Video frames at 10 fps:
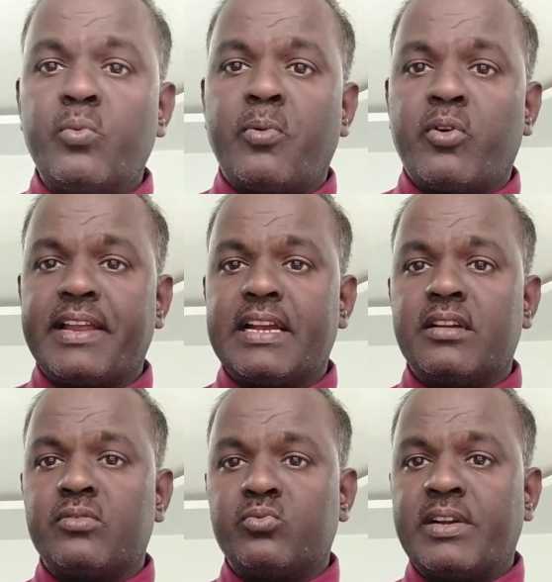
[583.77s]
for
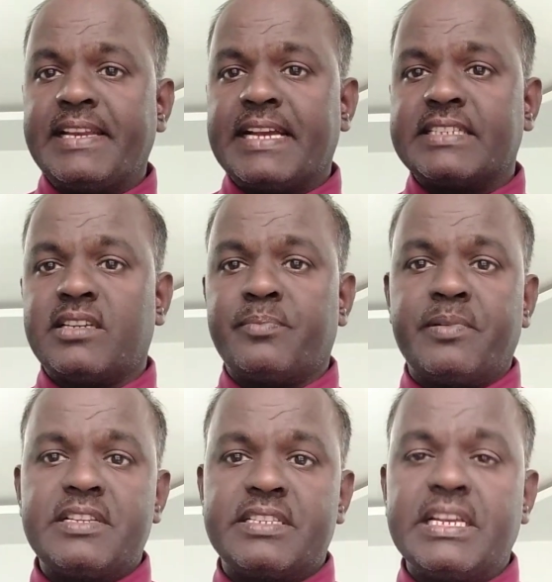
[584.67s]
one
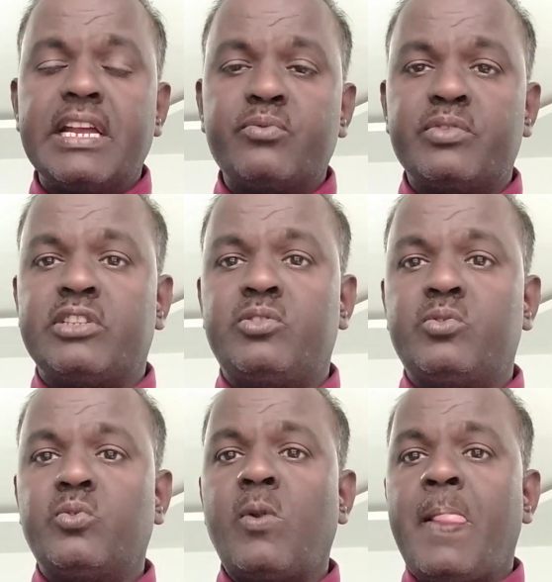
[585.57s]
example share with
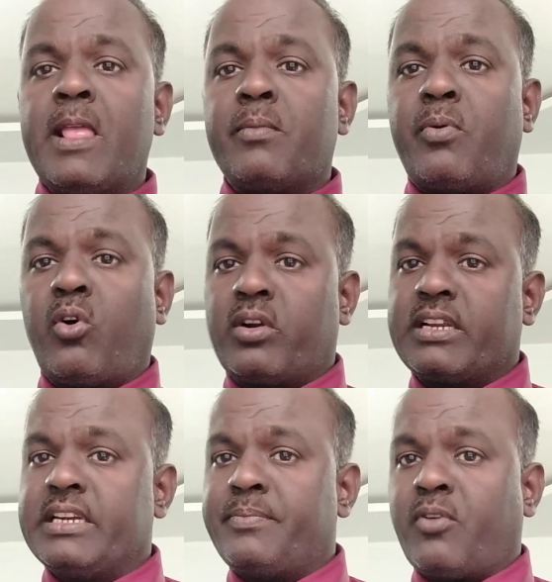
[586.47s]
you,
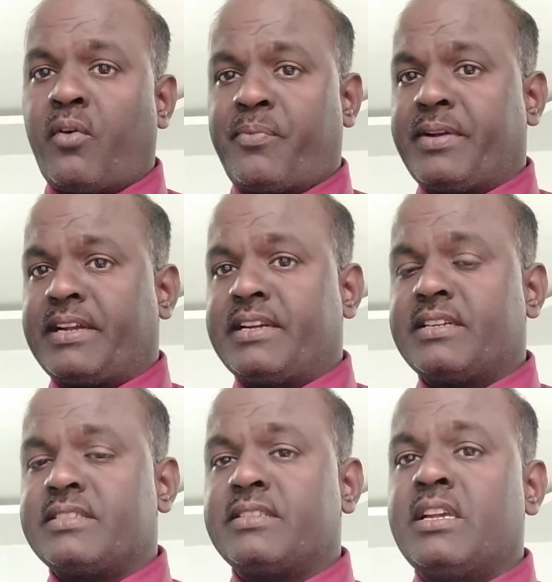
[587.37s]
forklift
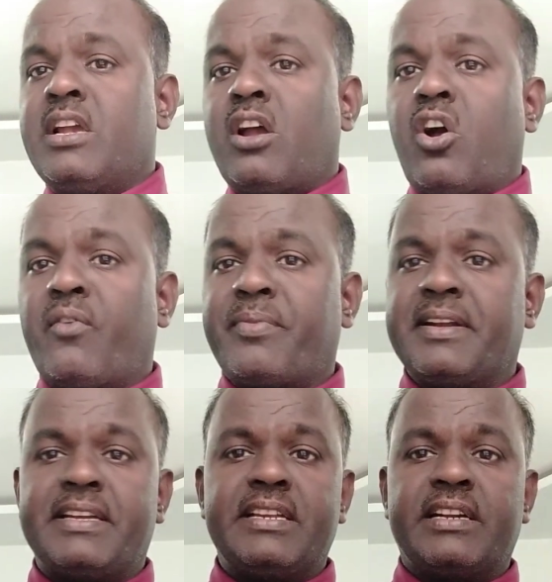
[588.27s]
operators
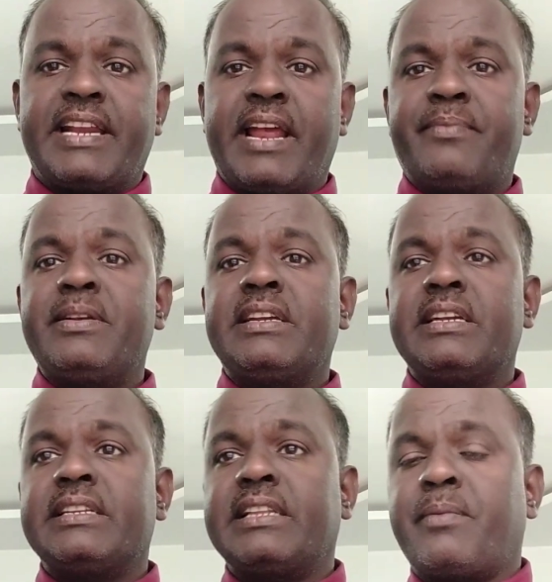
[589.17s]
driving
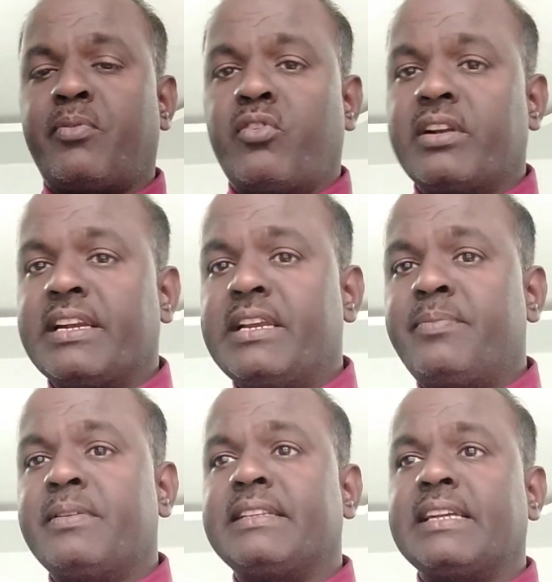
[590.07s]
the forklift.
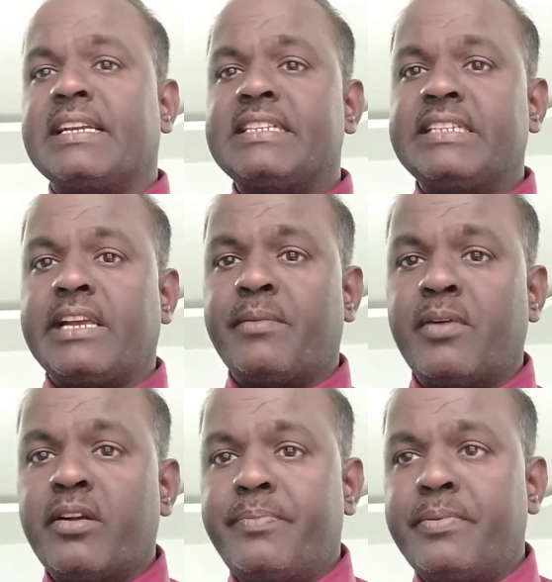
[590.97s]
There is
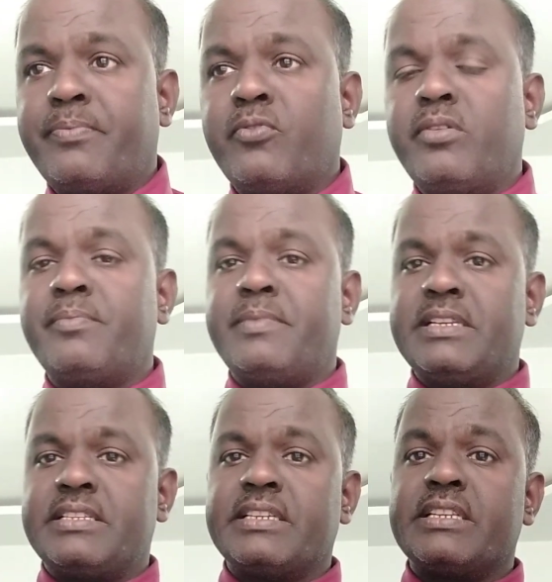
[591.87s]
among people,
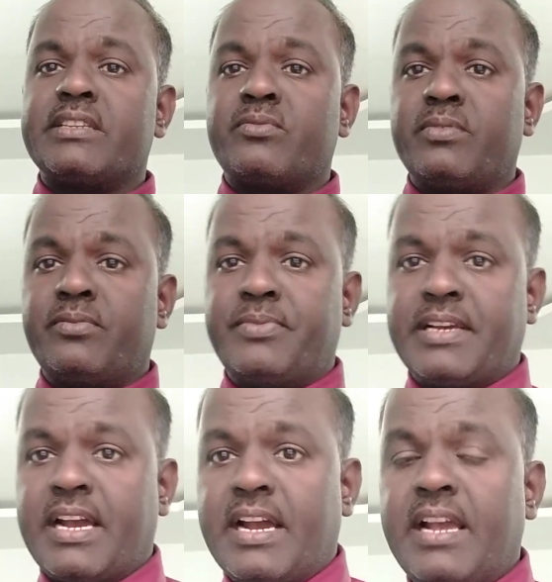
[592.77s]
means risk will be
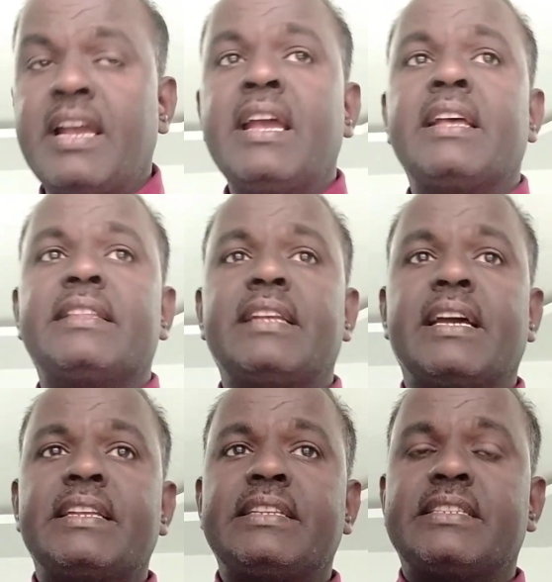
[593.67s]
high.
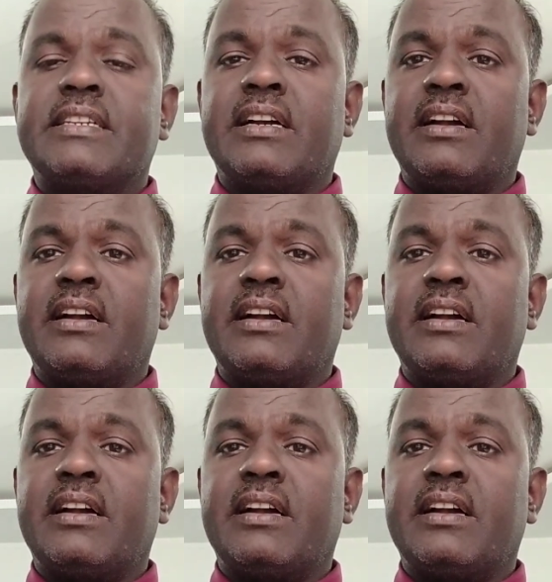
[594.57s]
There is